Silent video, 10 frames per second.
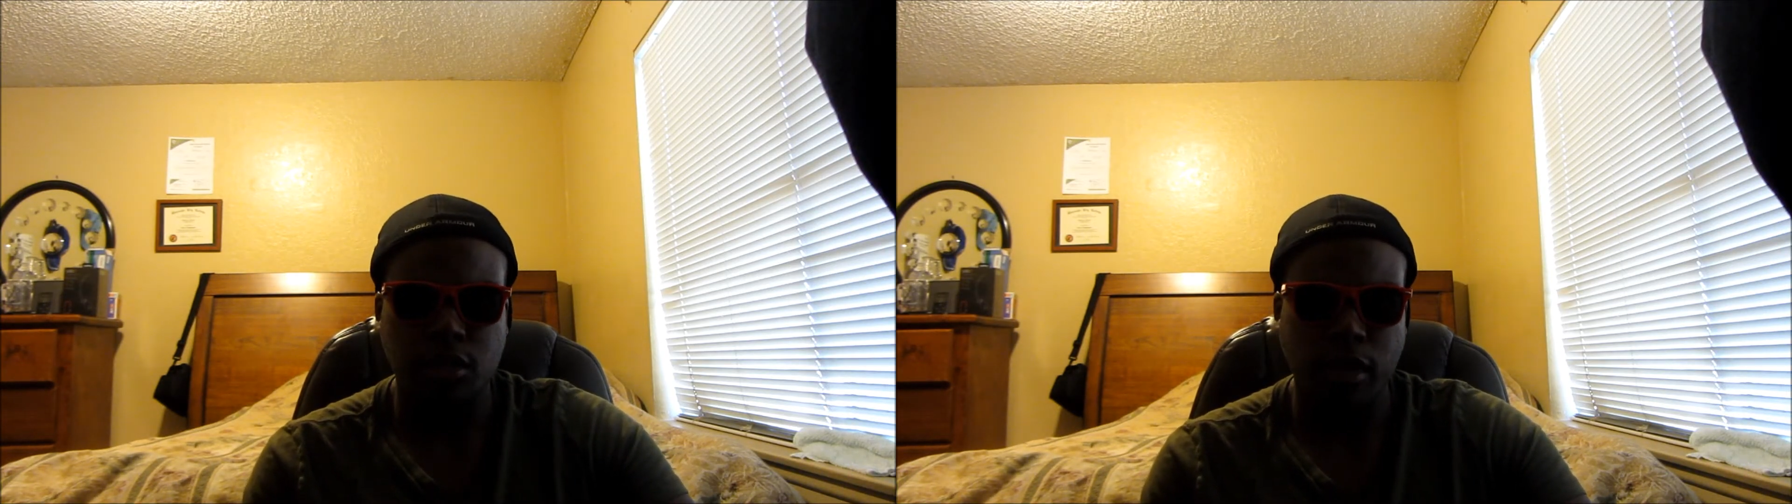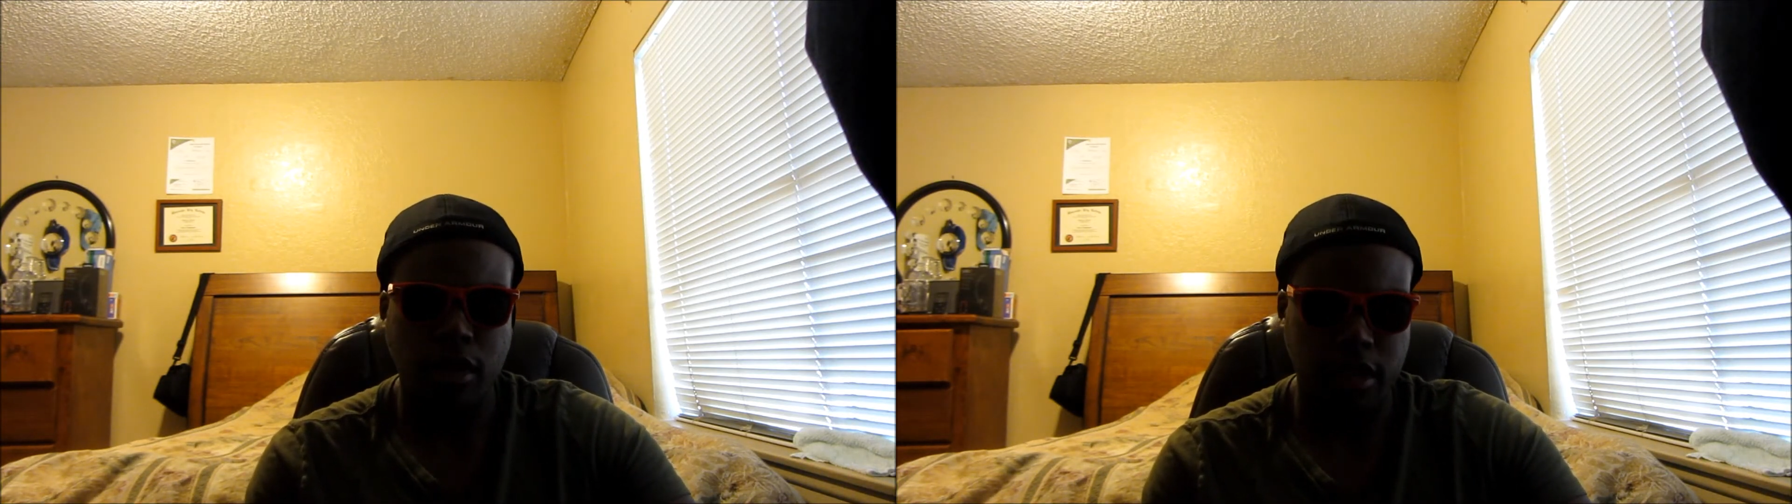
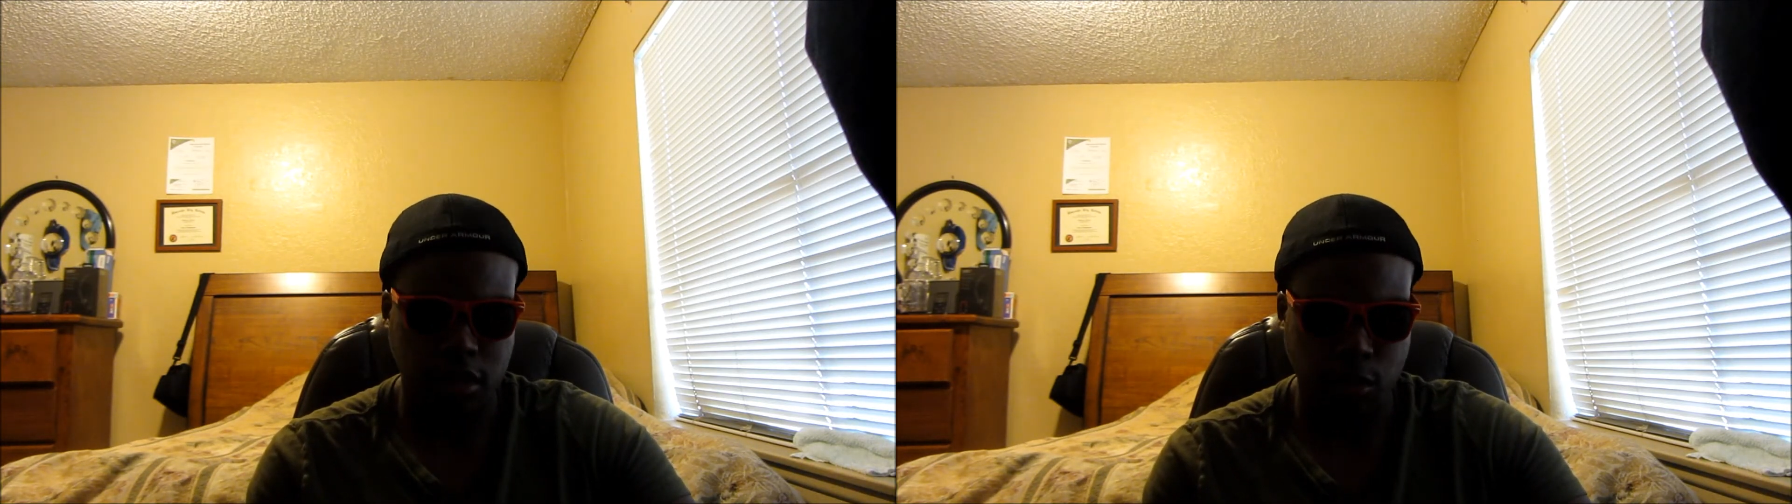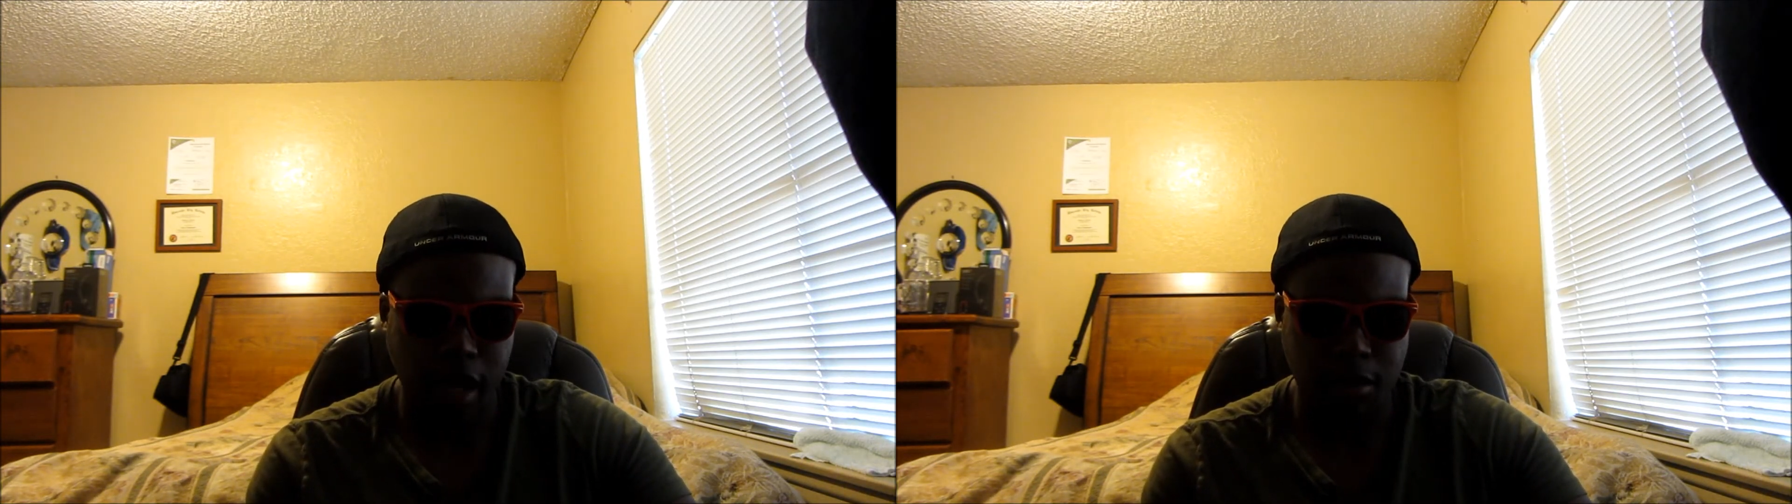
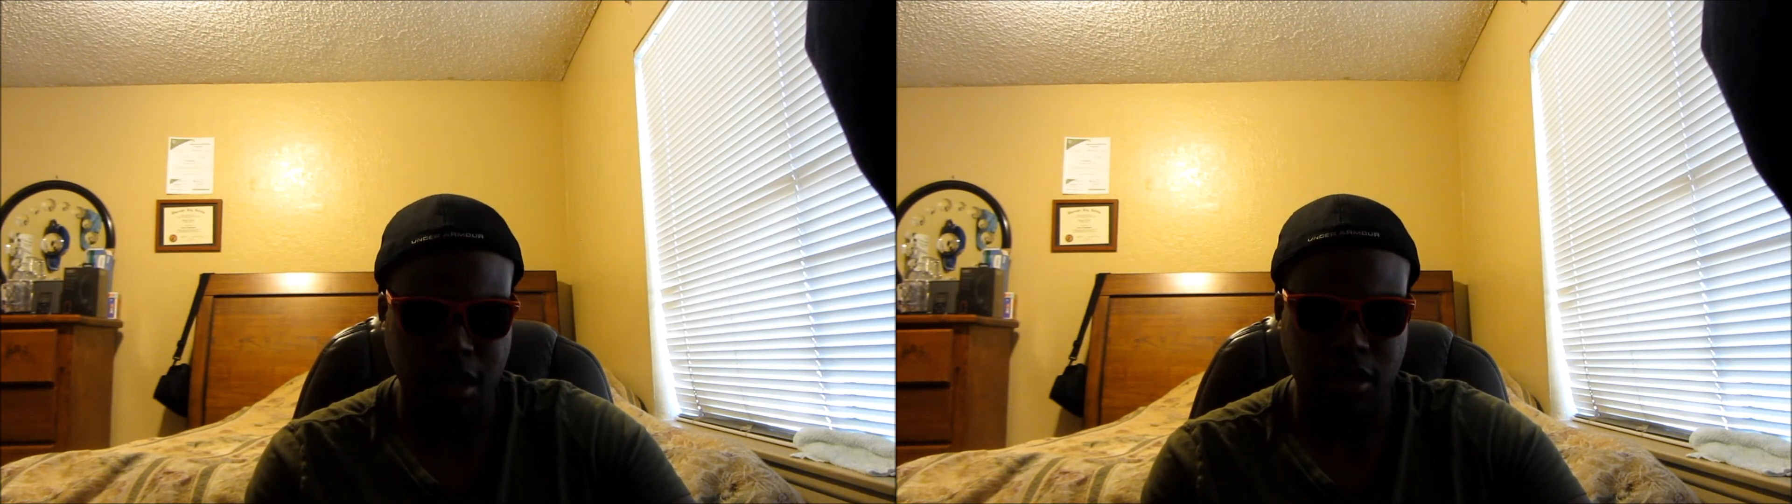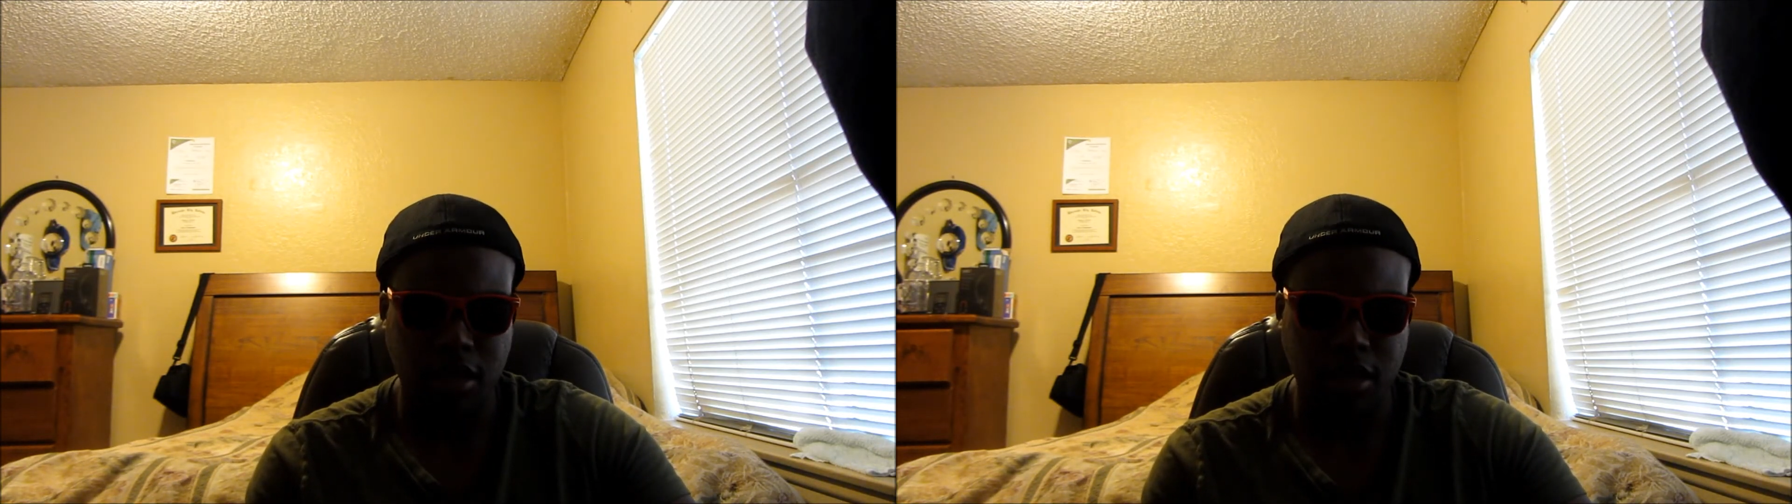Weidman,